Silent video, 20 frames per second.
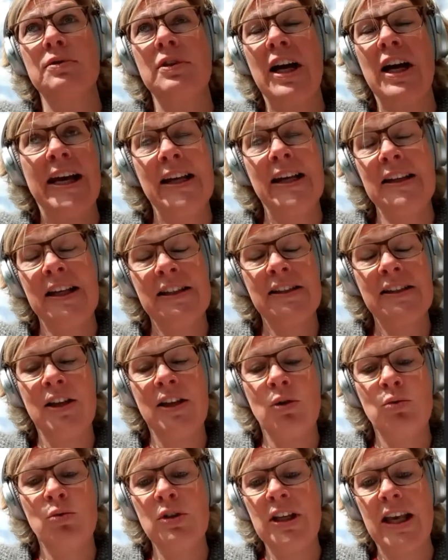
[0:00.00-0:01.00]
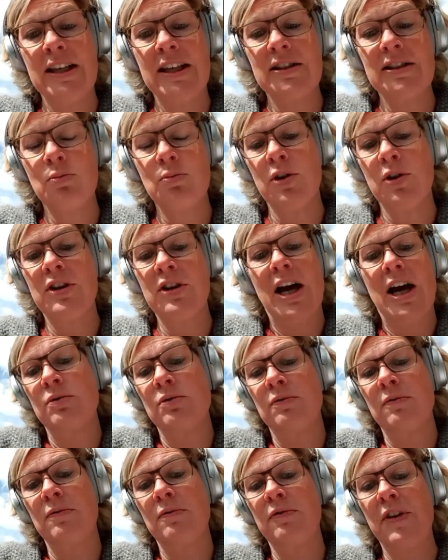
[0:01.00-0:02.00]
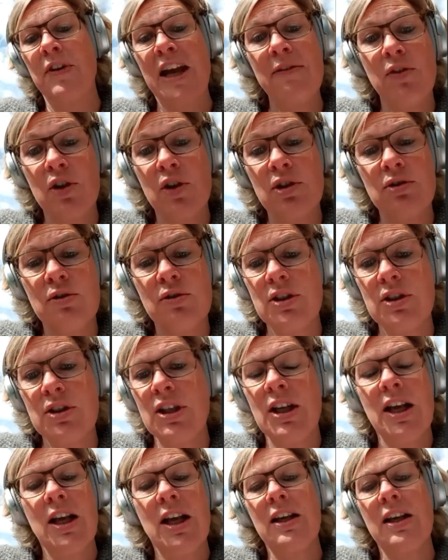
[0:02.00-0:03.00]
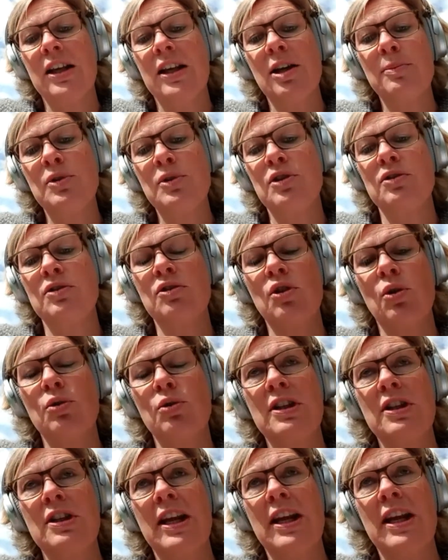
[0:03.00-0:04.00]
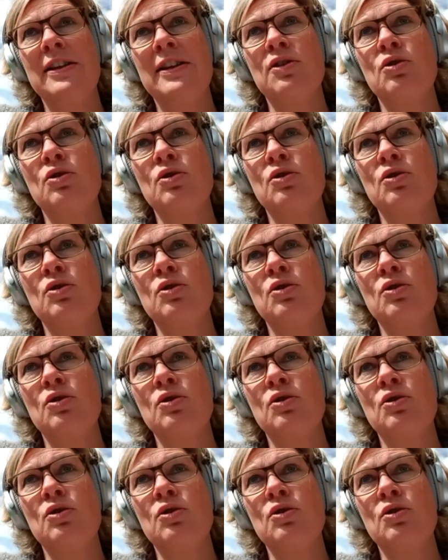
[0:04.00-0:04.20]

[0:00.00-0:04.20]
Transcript: Ireland that only has 1,500 kilometers coastline.